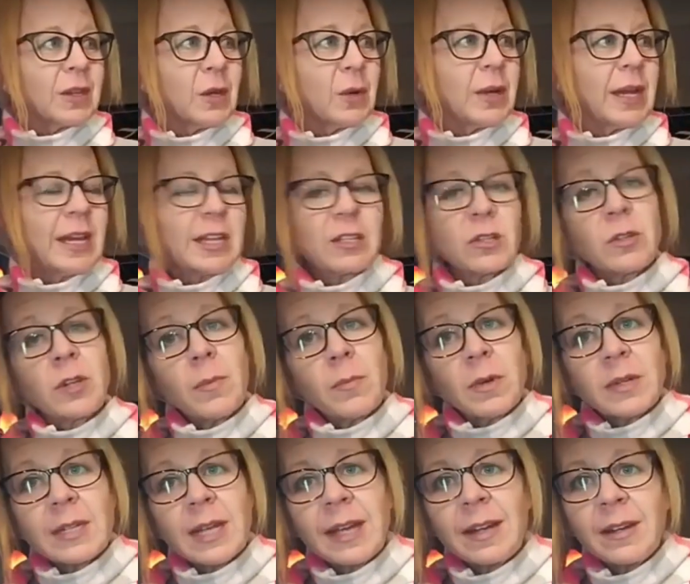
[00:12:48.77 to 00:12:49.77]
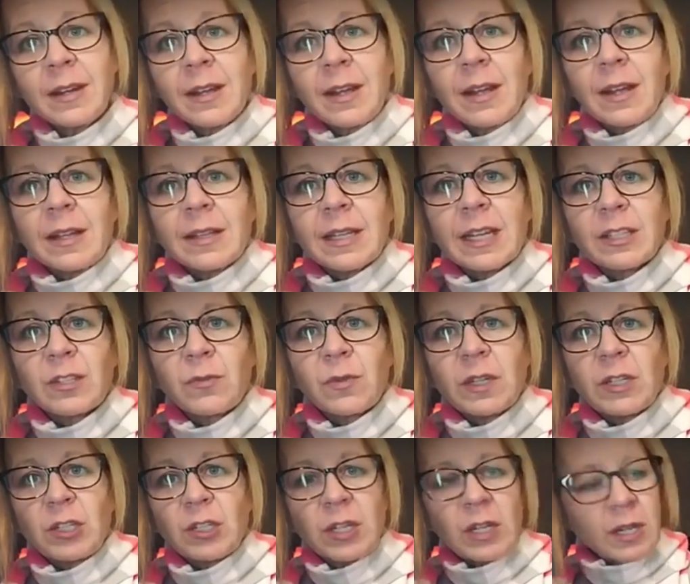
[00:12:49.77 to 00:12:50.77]
Okay, so number 10, let's
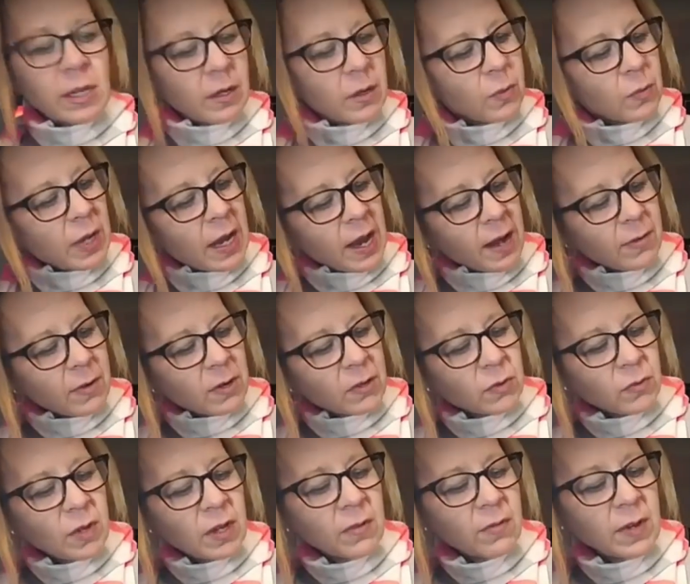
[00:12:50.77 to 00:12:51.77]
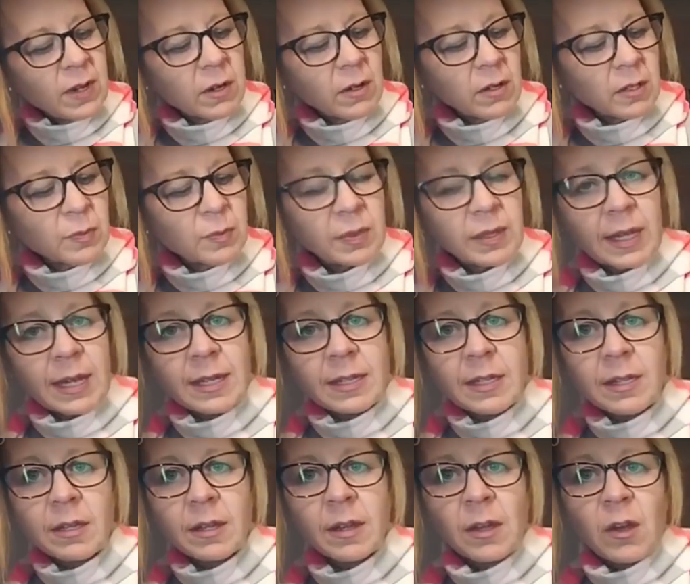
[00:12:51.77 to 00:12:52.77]
read G. We have our 3 fingers
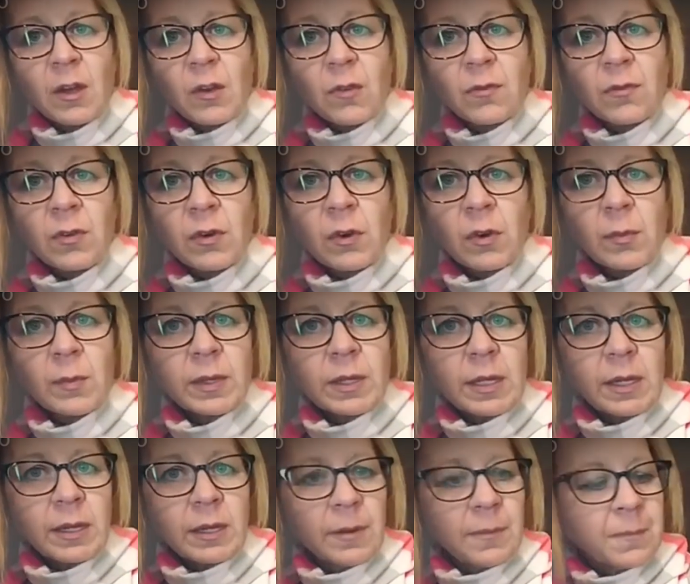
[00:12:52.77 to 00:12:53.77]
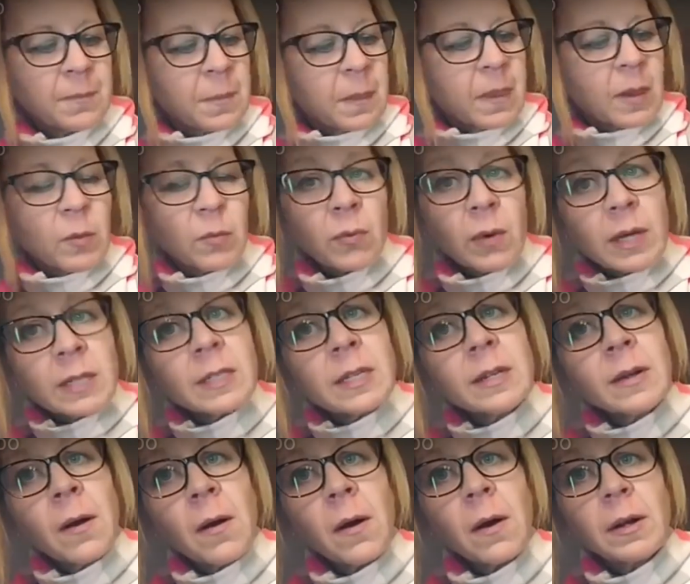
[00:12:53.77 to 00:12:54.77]
planted firmly,
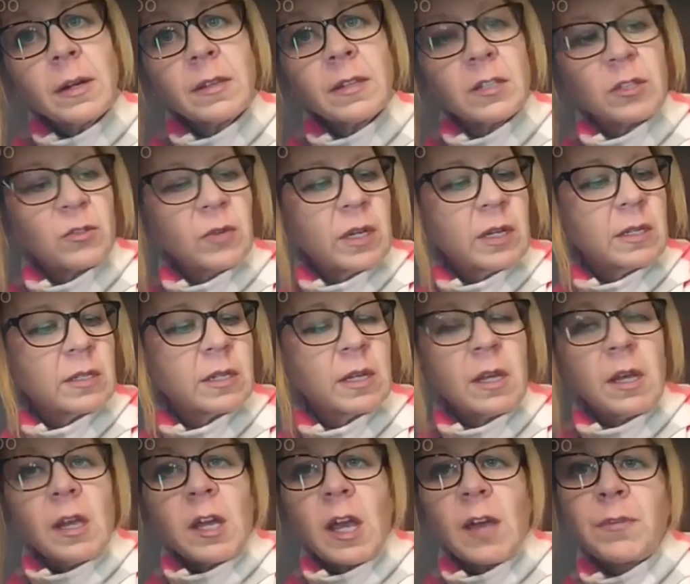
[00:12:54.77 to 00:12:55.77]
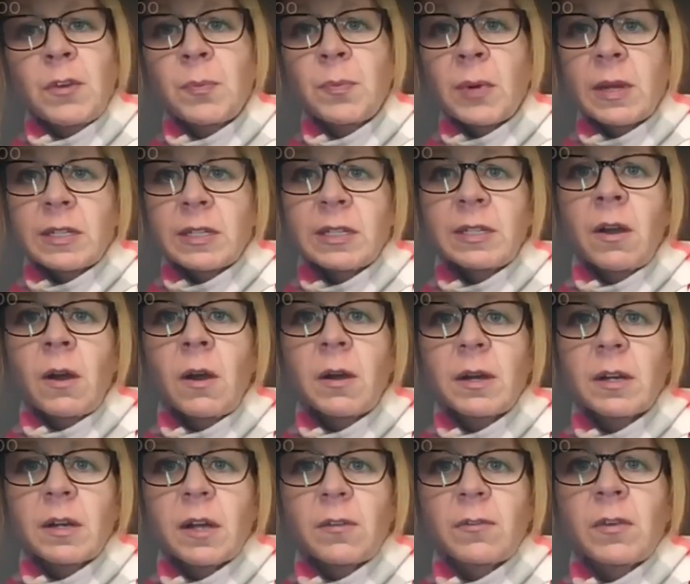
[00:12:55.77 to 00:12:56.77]
pressing hard on the strings. If you're pressing hard
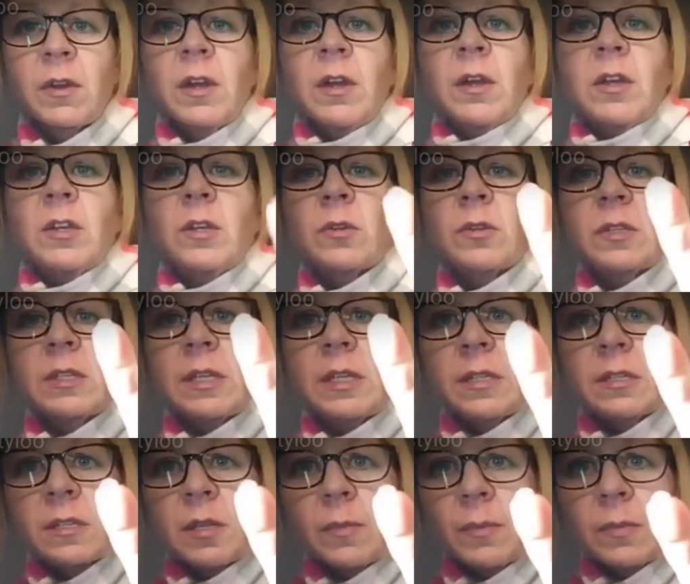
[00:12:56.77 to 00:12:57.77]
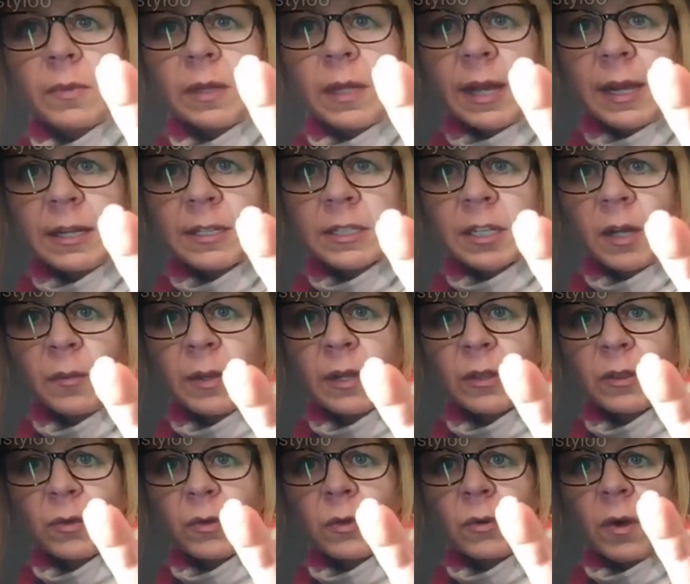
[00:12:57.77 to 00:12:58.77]
enough, you'll see some lines coming
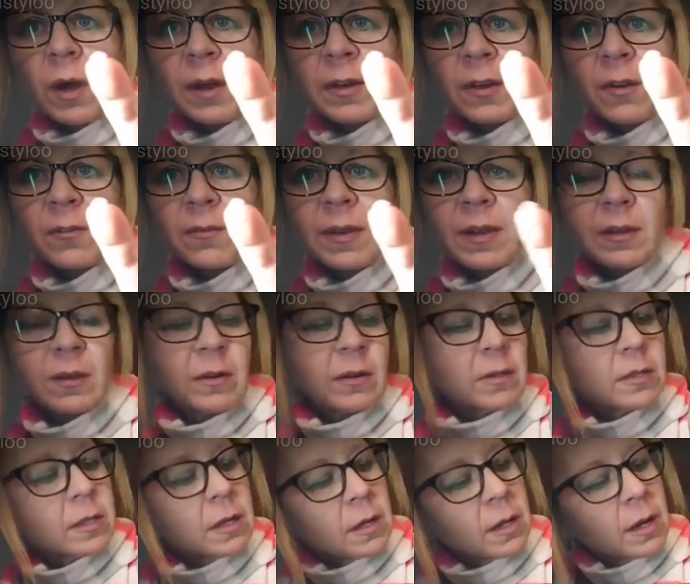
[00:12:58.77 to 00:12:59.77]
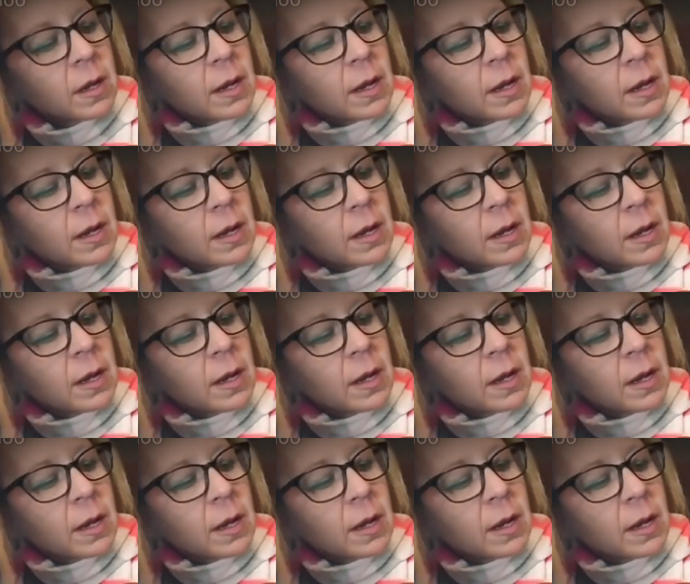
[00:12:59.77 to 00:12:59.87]
through on your fingers.